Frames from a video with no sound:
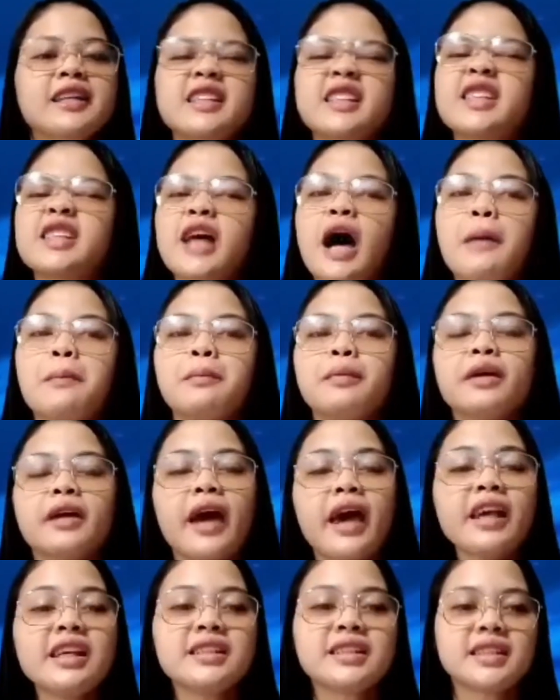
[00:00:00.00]
In some
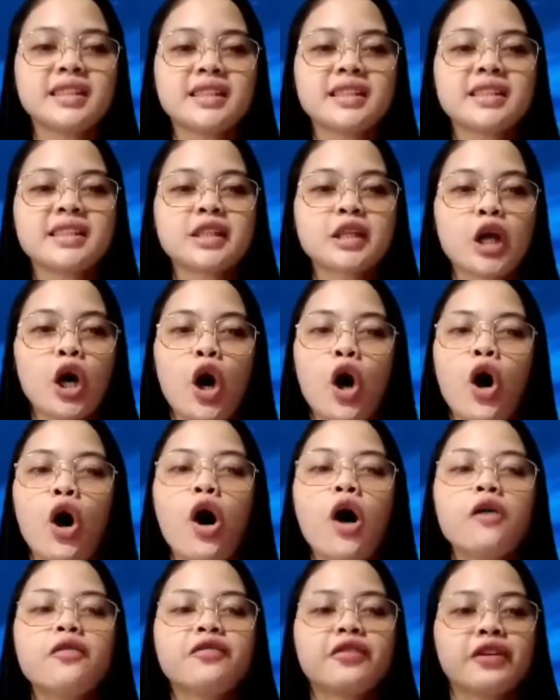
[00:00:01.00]
cases,
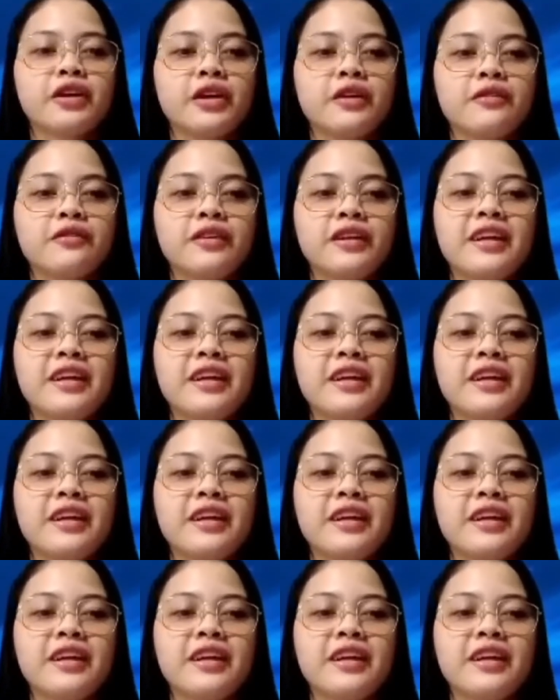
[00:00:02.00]
offering